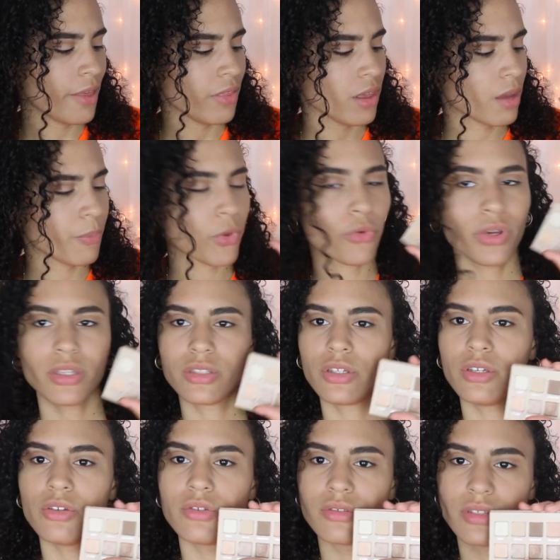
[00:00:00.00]
I think I'm going
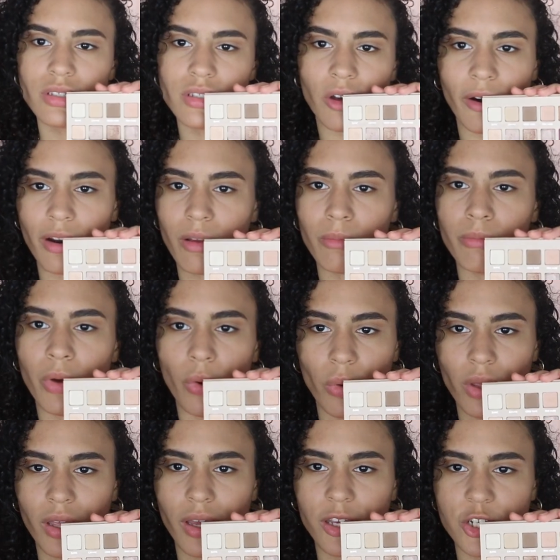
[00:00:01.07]
to use the dark
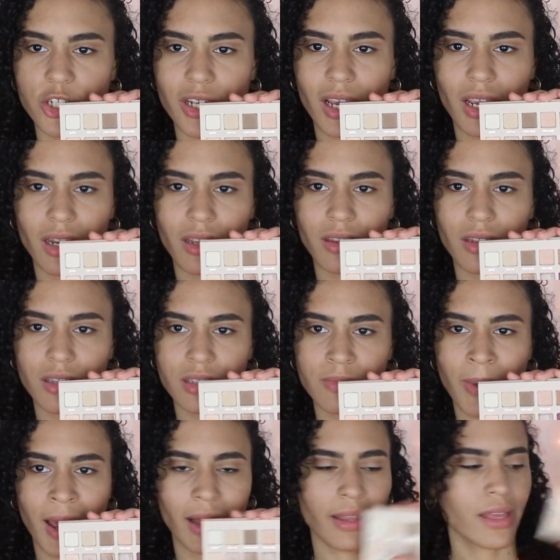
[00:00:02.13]
mocha shade in this
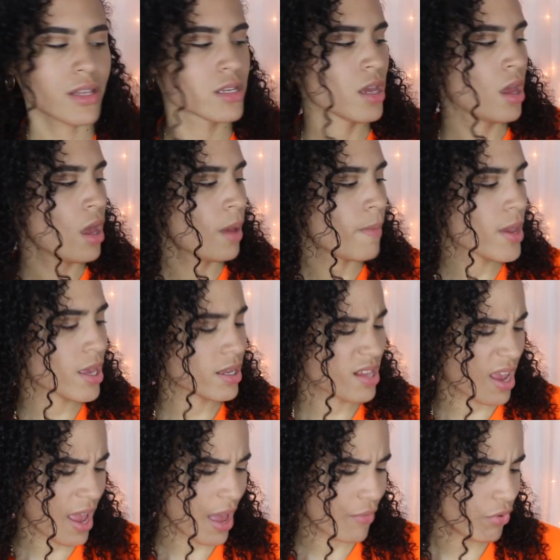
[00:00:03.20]
palette because
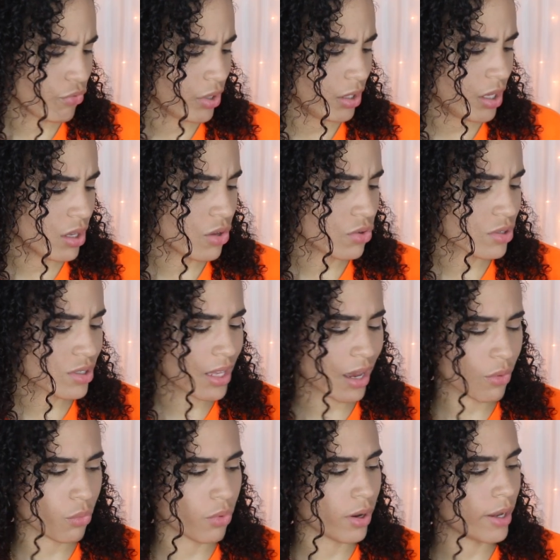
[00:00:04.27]
I haven't really used
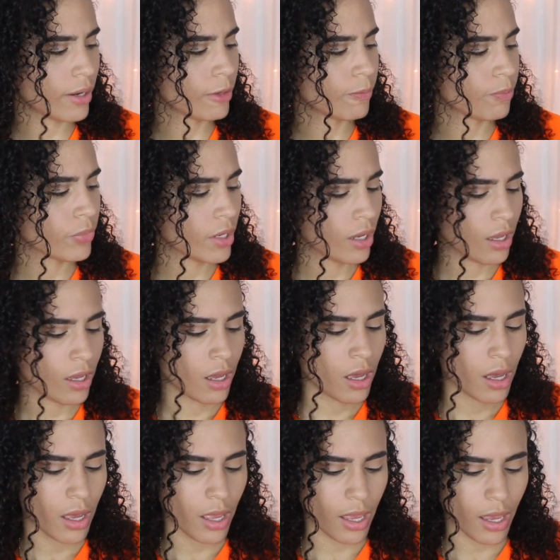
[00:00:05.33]
that one,
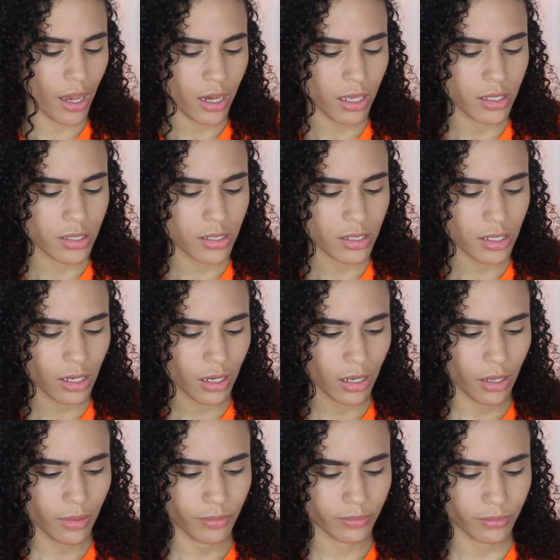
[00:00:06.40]
and
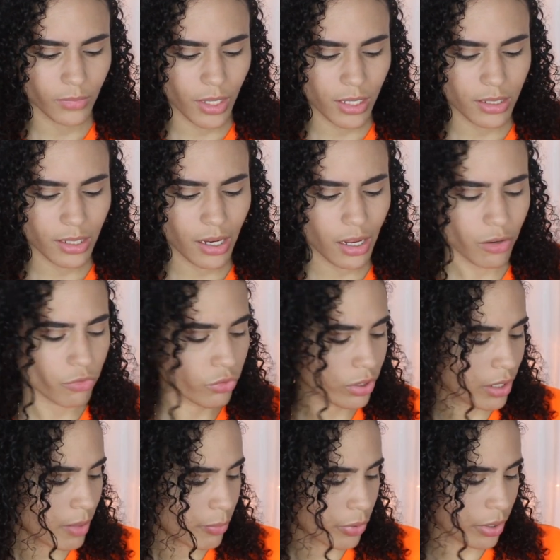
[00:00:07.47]
it's like a
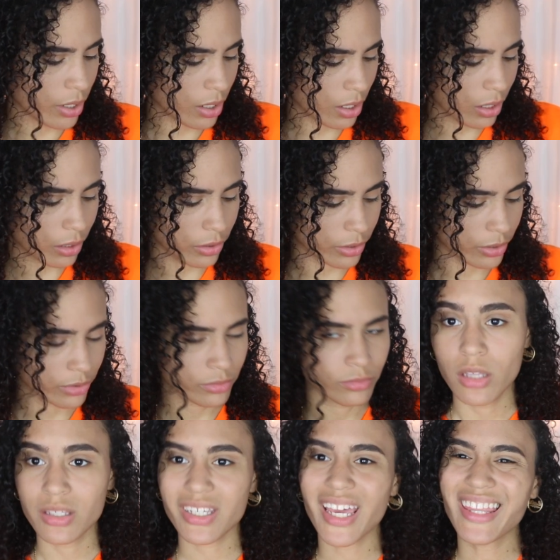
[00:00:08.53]
really pretty color.
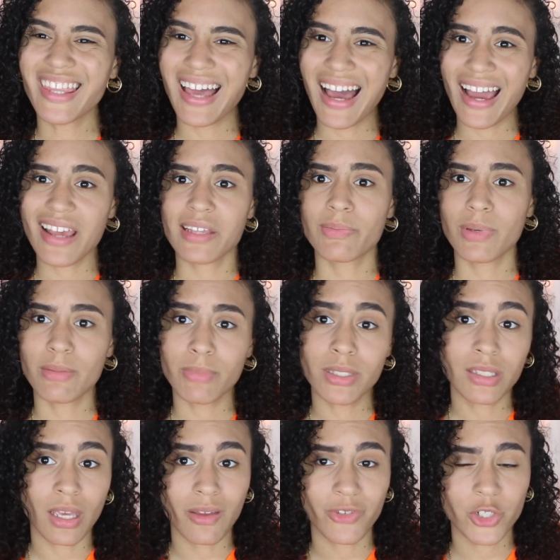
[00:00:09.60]
To get the highest
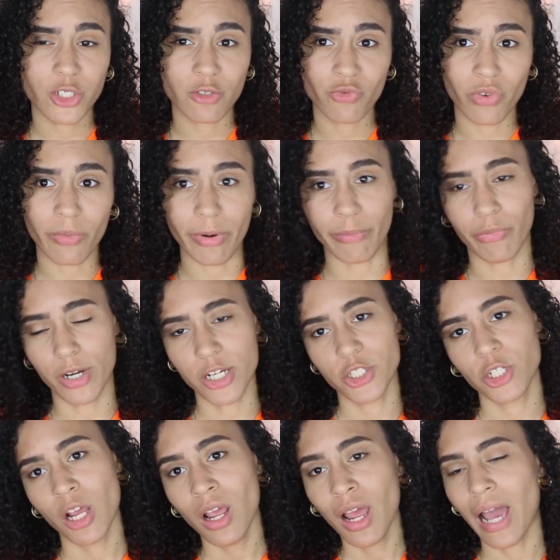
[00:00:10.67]
pigmentation from a
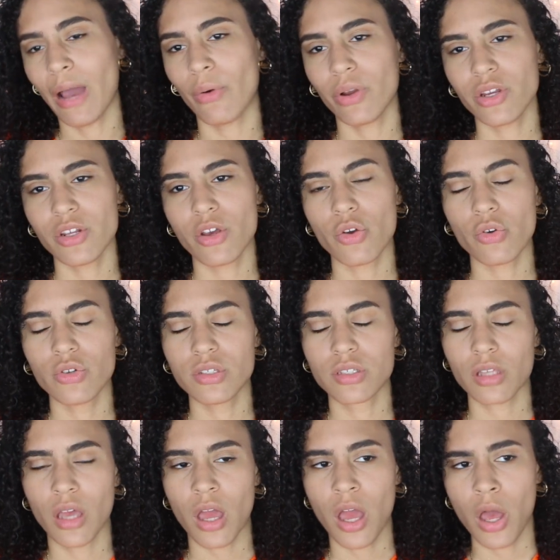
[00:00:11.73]
brush, I would
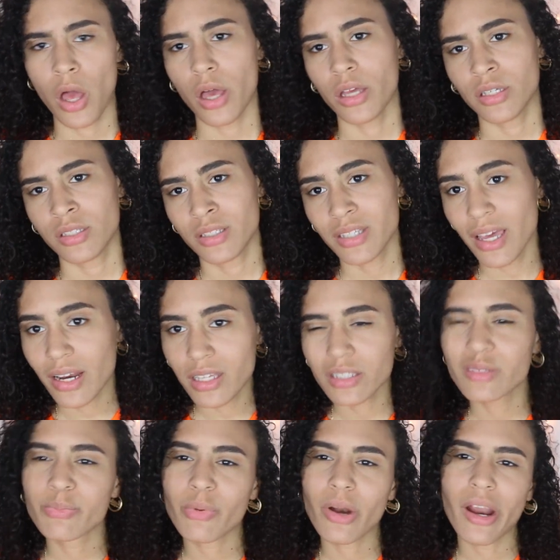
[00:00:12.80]
use a setting
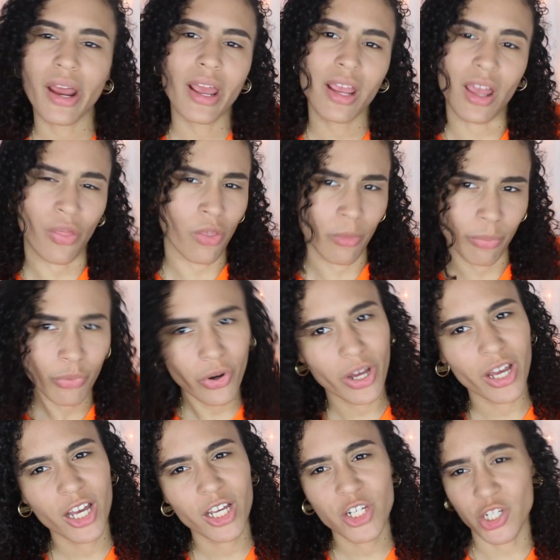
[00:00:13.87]
spray and the
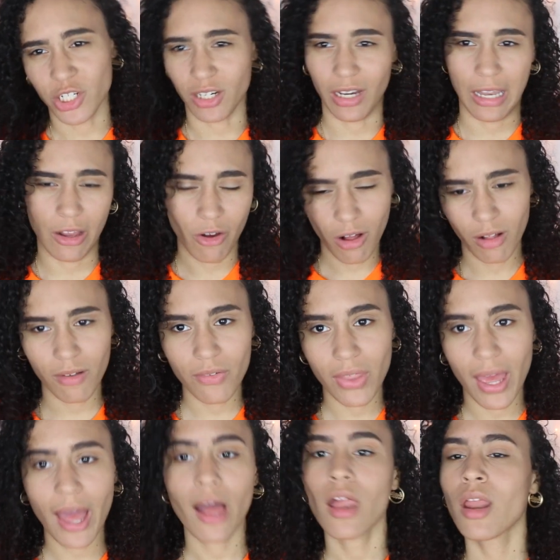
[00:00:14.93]
brush and all of
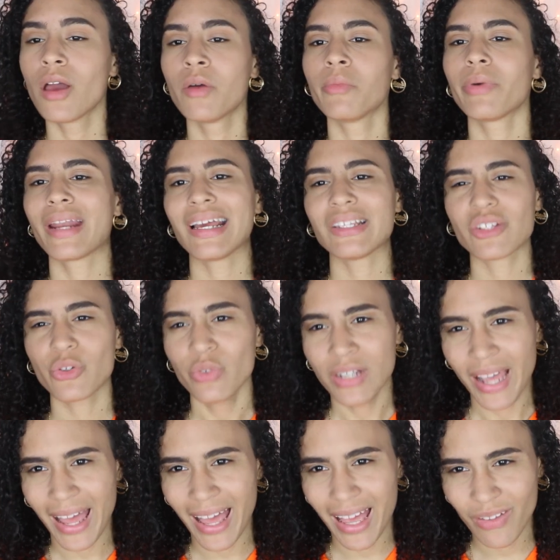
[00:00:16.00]
that. But I don't
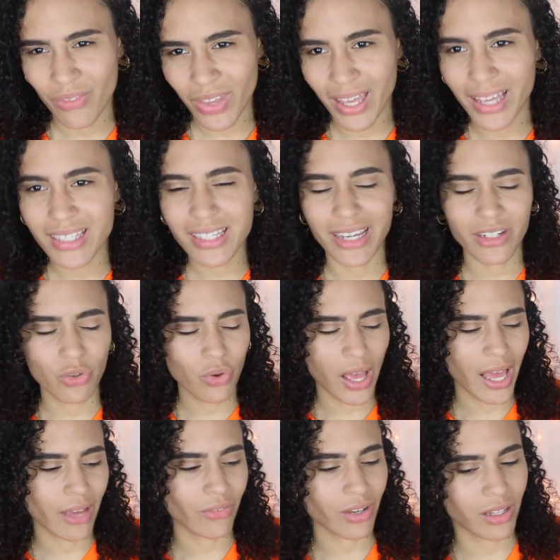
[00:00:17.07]
have that. I don't
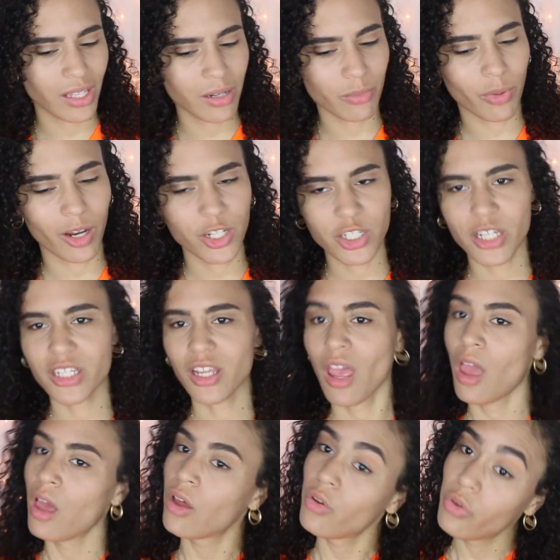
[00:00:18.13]
have clean brushes,
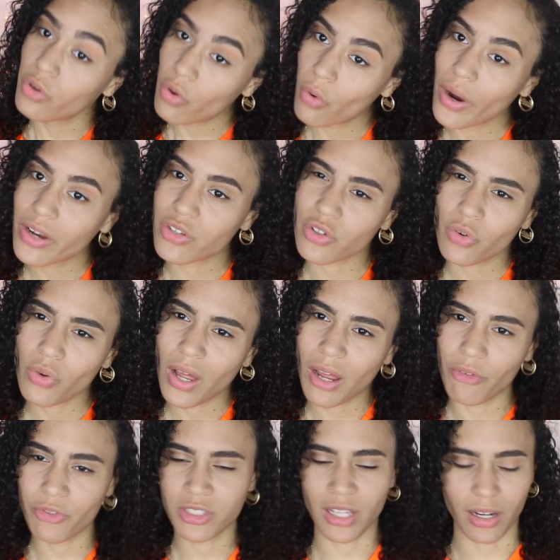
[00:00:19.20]
nor I don't
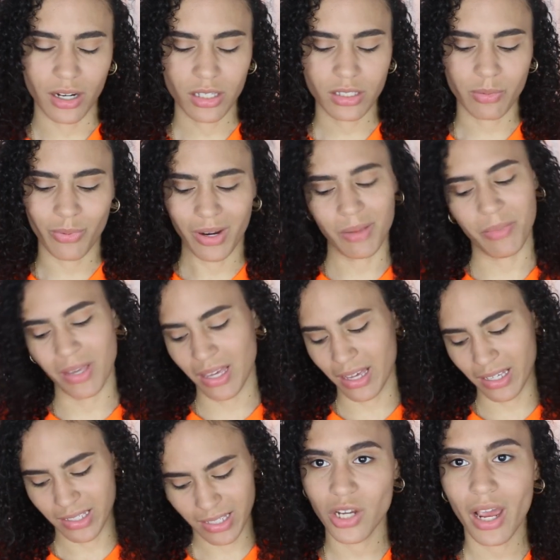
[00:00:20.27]
have setting spray
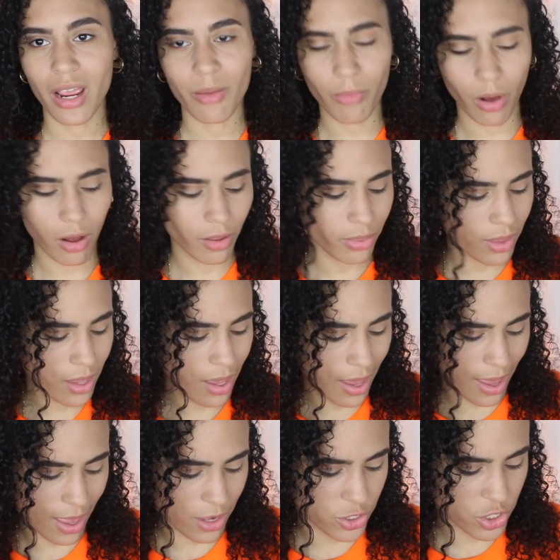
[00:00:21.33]
because I am on the
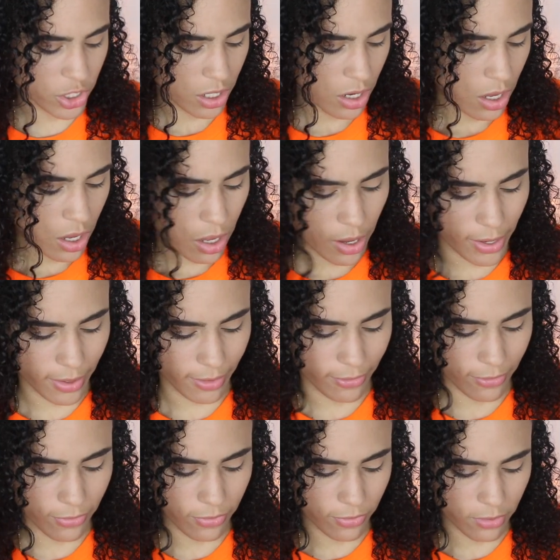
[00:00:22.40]
edge
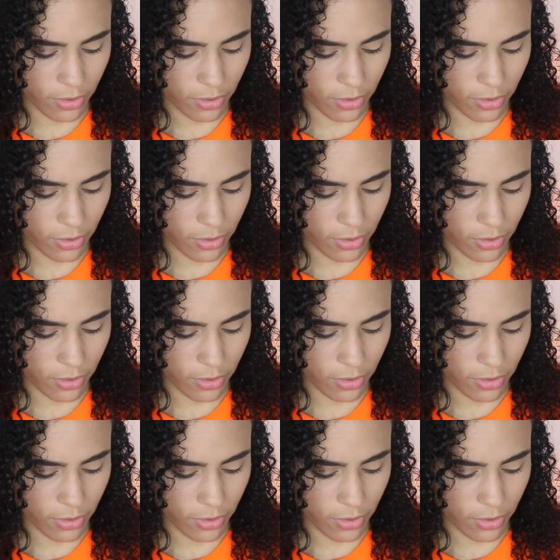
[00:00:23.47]
of